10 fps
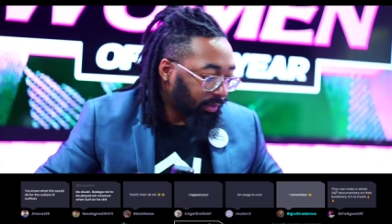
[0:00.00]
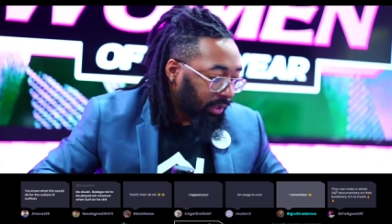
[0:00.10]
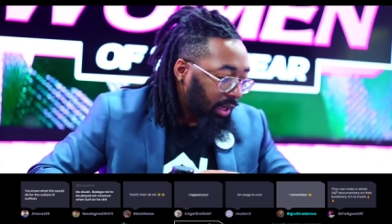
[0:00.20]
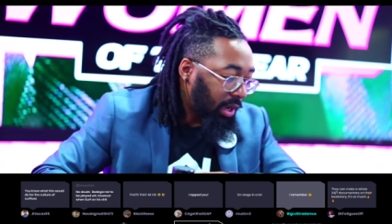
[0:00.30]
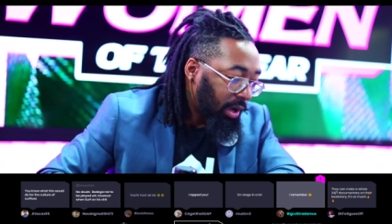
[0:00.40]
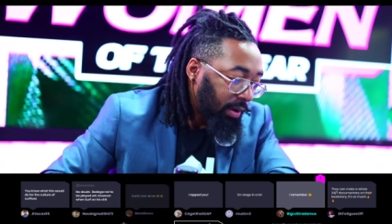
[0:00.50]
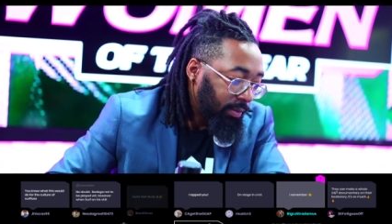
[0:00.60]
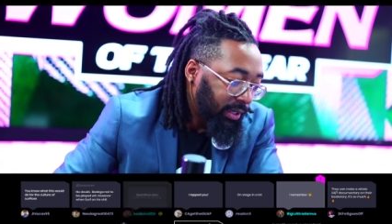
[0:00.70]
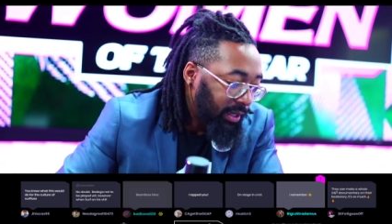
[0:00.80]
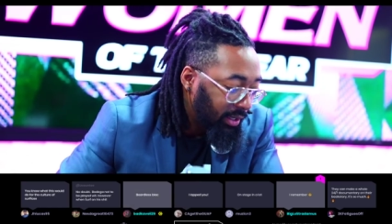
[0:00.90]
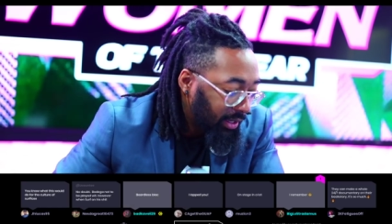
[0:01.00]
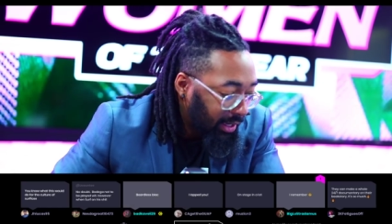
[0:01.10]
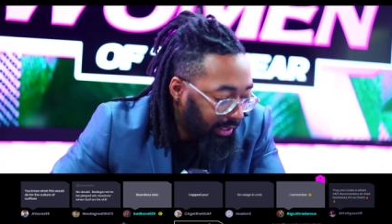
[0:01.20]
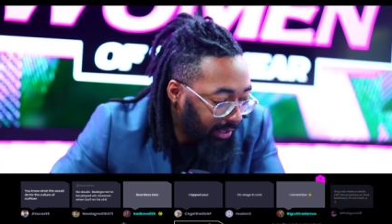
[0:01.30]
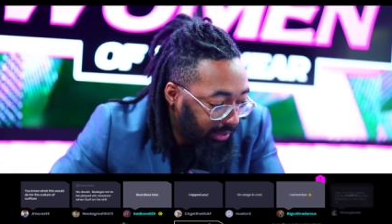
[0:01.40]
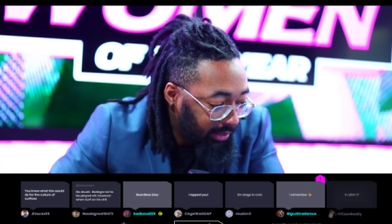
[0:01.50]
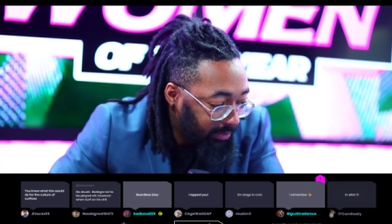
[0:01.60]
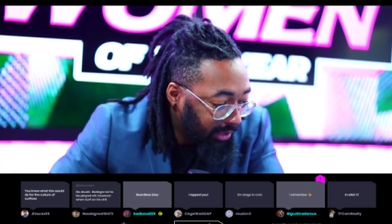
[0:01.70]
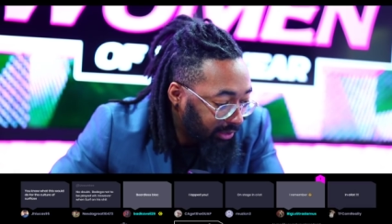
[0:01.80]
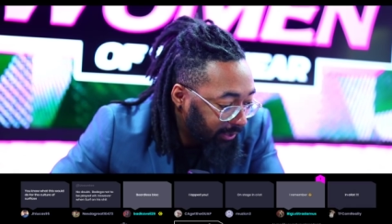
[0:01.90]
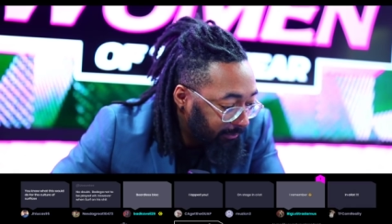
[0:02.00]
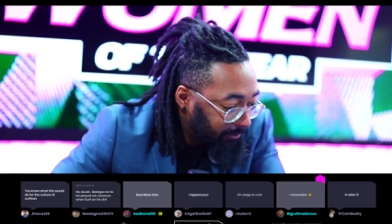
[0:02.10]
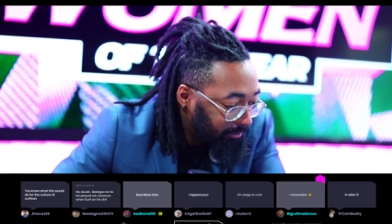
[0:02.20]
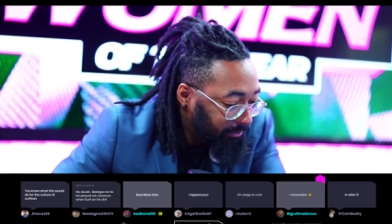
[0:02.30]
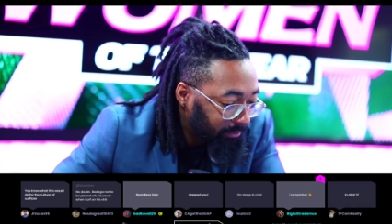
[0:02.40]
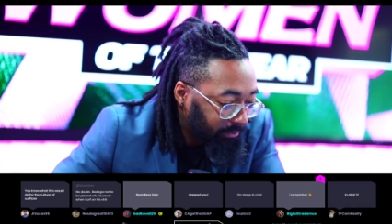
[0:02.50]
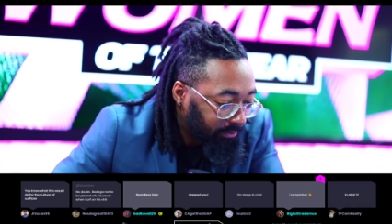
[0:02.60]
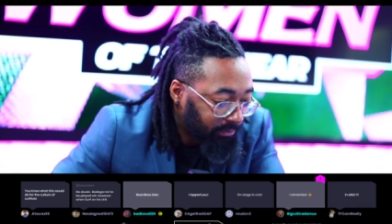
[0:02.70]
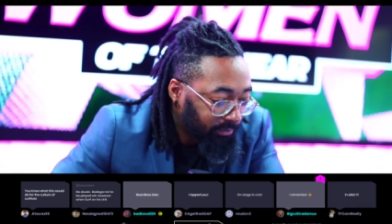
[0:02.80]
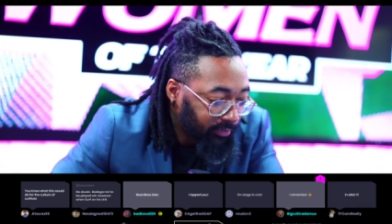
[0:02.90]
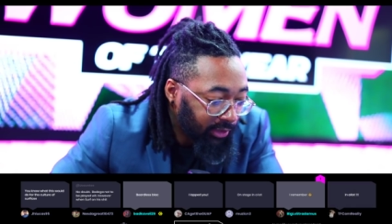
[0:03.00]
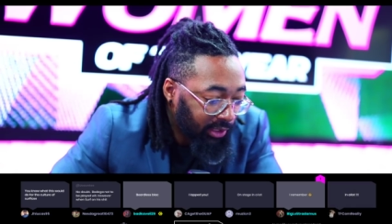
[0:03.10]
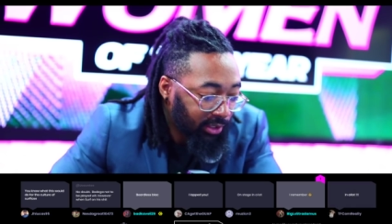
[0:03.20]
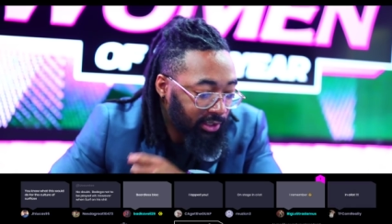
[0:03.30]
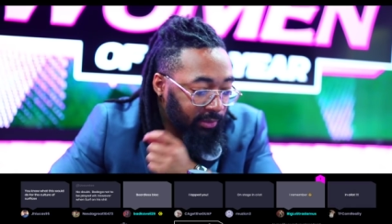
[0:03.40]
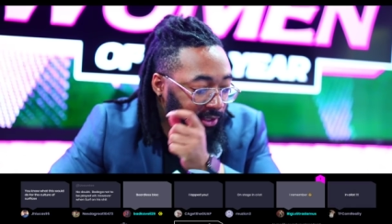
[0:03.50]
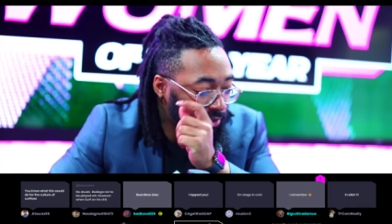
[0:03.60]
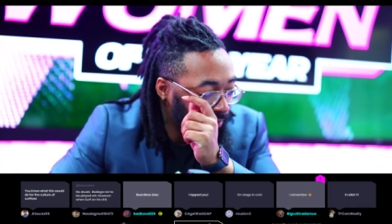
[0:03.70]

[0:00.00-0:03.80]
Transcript: Um, but yeah, yeah, I, I love this matchup. I love this matchup.